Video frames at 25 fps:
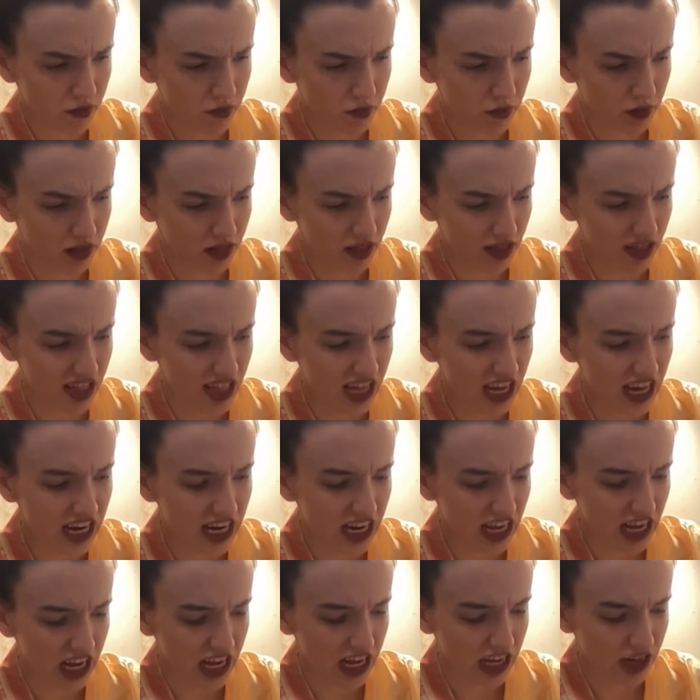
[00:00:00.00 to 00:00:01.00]
but this
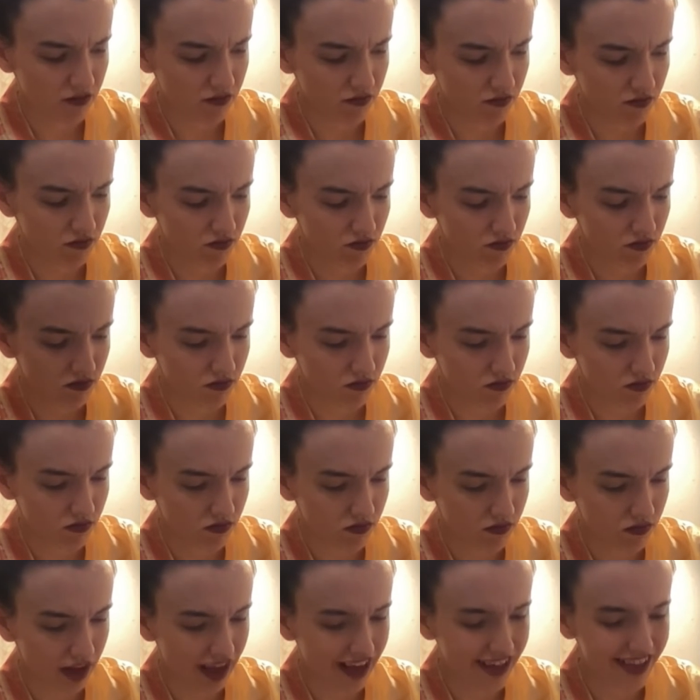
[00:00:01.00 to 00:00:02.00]
ain't it.
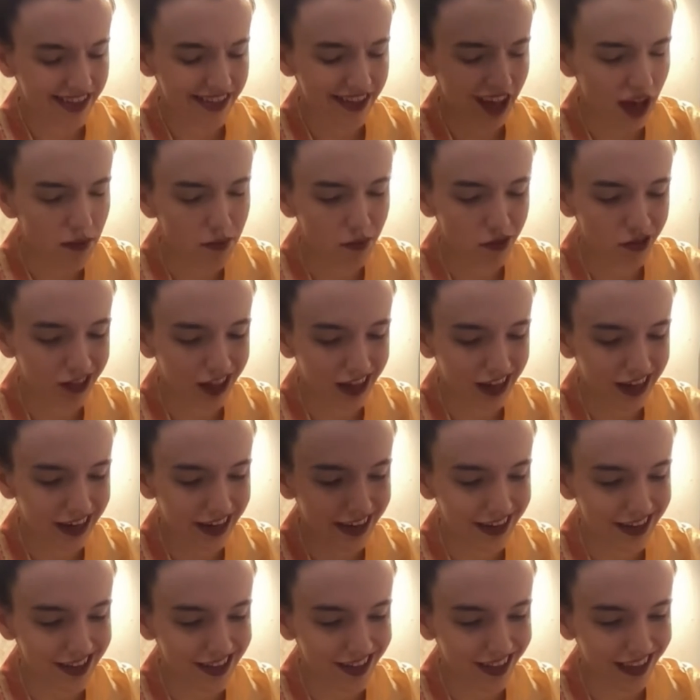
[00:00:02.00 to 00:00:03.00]
And
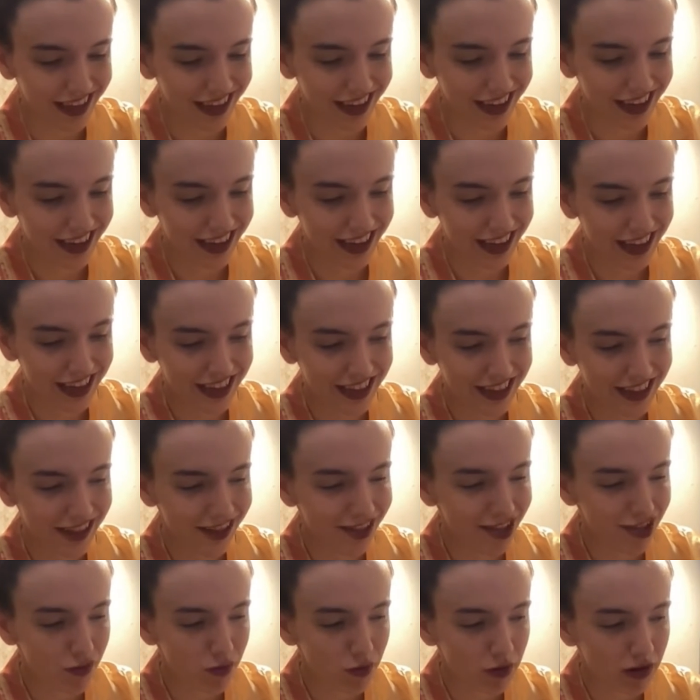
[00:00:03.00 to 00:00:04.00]
simultaneously,
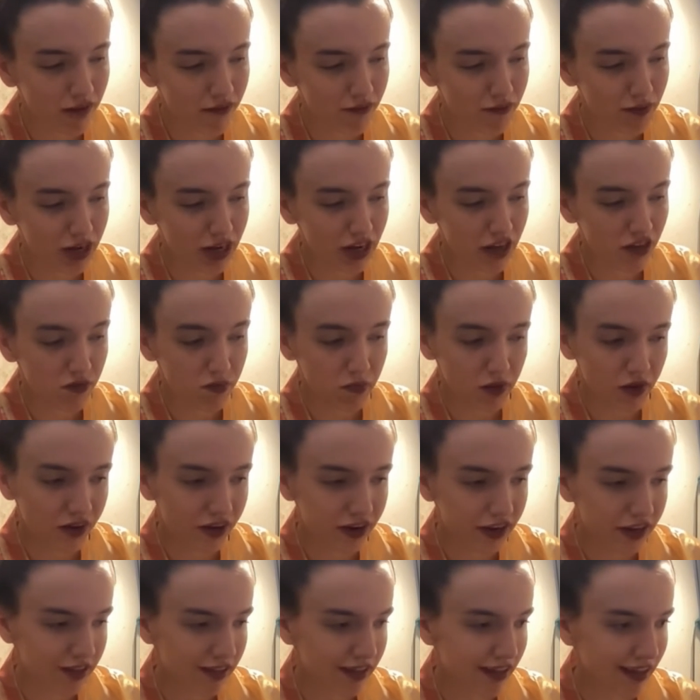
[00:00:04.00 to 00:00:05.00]
this is what I've been
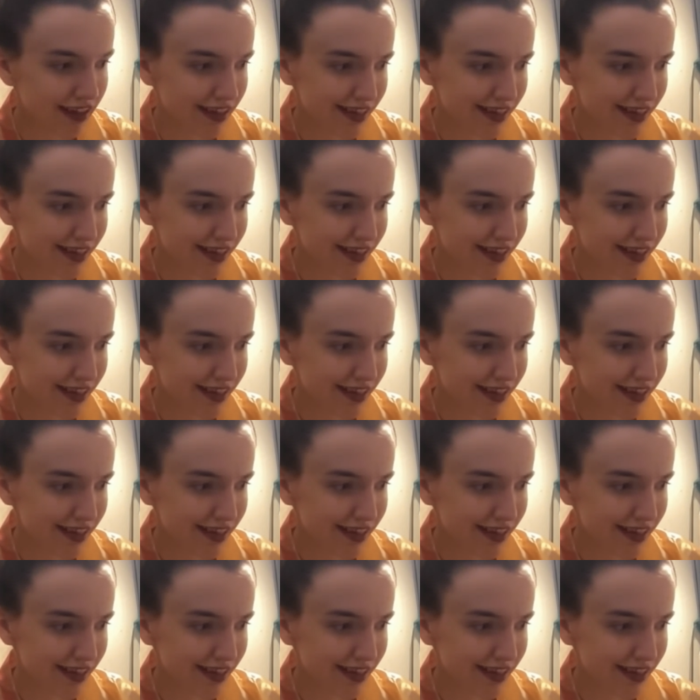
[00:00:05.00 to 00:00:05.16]
experiencing,